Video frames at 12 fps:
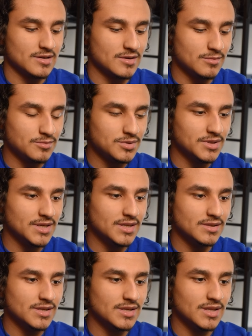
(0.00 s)

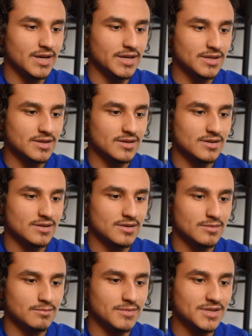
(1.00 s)
completely like
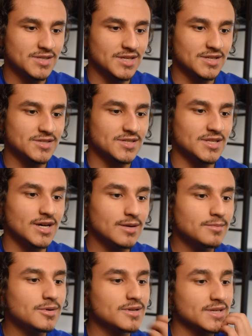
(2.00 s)
missing a
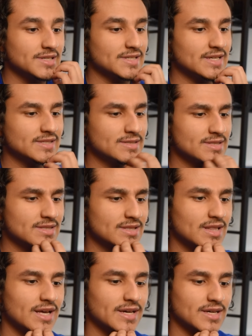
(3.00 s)
snub because that's
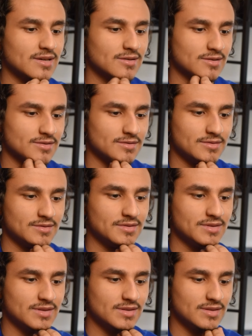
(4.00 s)
like
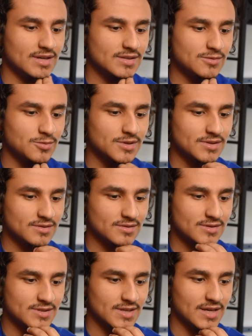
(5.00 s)
that's
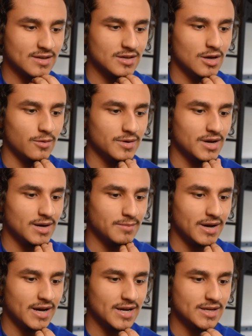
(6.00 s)
what's like going on
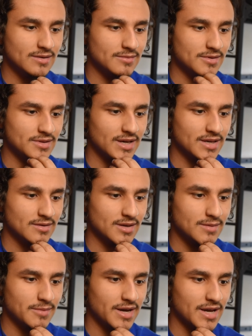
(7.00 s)
behind like
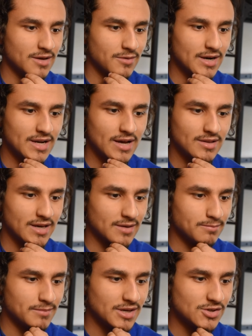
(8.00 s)
in my head right now
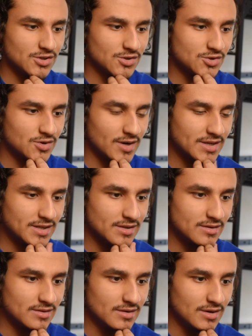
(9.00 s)
like making sure I
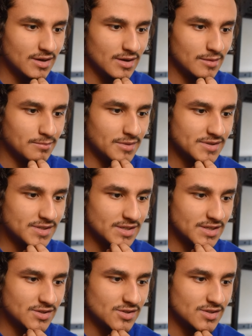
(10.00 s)
didn't miss
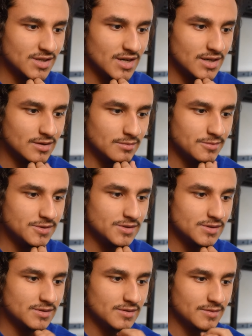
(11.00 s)
any snubs.